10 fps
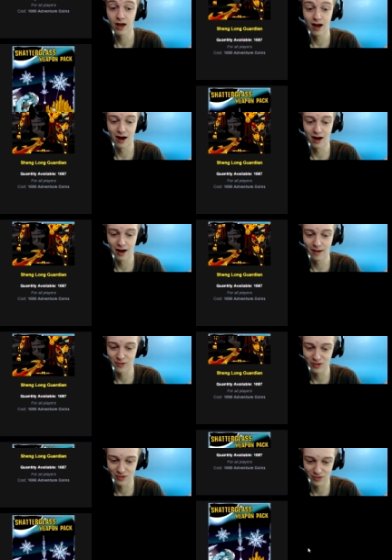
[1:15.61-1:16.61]
Uh, I'm
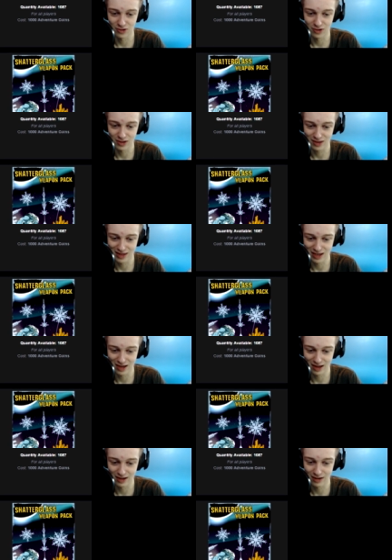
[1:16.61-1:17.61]
just going to show you the
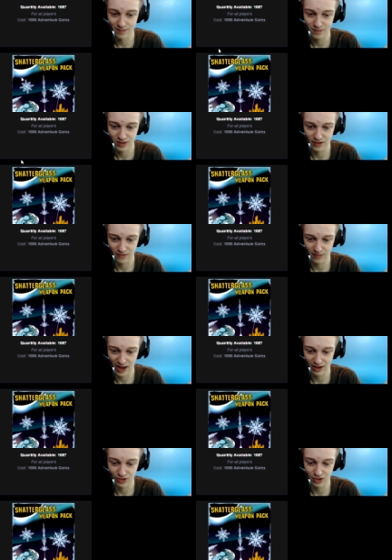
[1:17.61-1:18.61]
uh, different
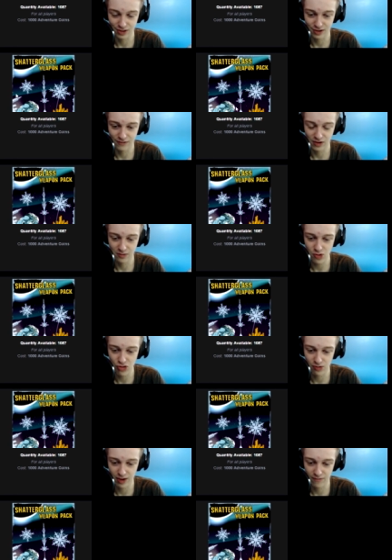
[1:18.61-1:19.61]
packages that are available.
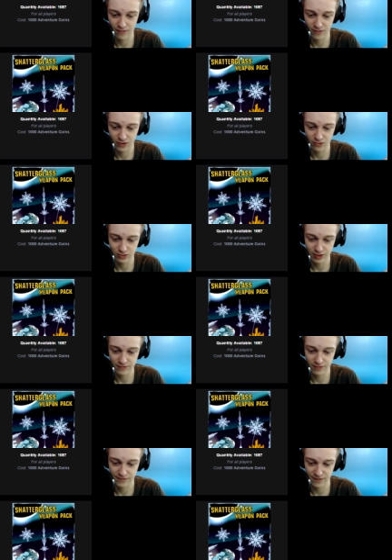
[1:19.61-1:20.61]
So we have one for gold here
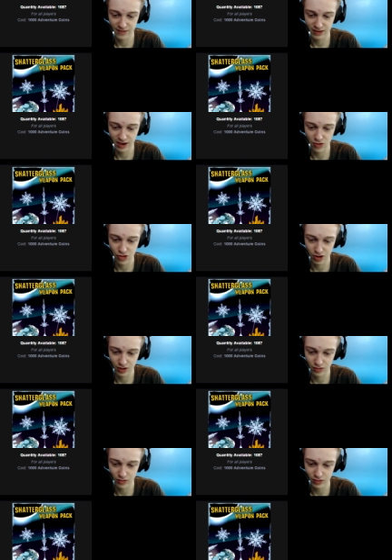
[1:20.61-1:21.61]
for 50,000
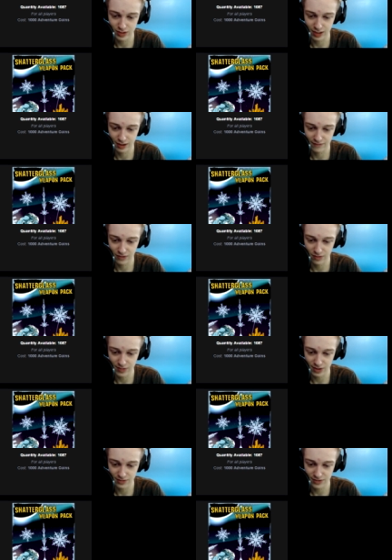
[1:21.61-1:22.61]
gold uh, for all
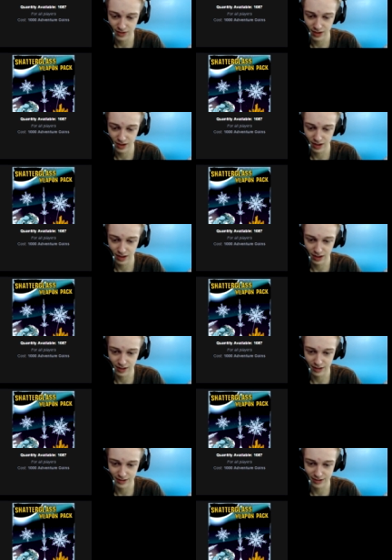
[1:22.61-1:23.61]
players. Uh,
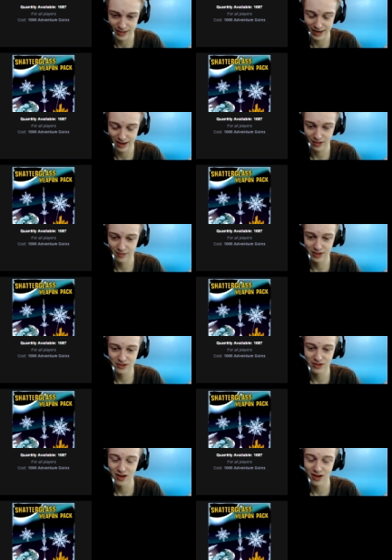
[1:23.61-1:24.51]
and that's the Data Elemental.